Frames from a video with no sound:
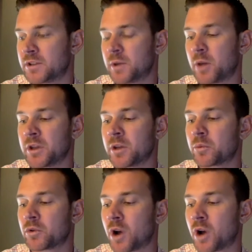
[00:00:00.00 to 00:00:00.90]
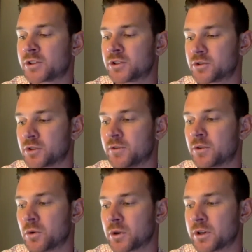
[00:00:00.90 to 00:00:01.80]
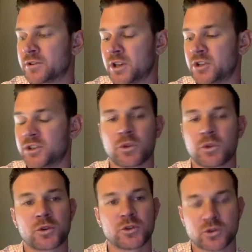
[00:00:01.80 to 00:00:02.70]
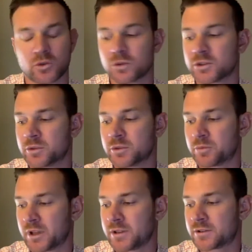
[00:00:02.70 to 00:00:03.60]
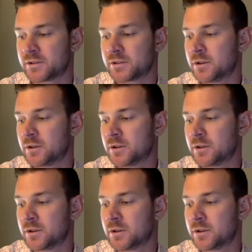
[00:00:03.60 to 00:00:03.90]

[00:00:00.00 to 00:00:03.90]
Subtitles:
about being a process-driven organization with controls in place,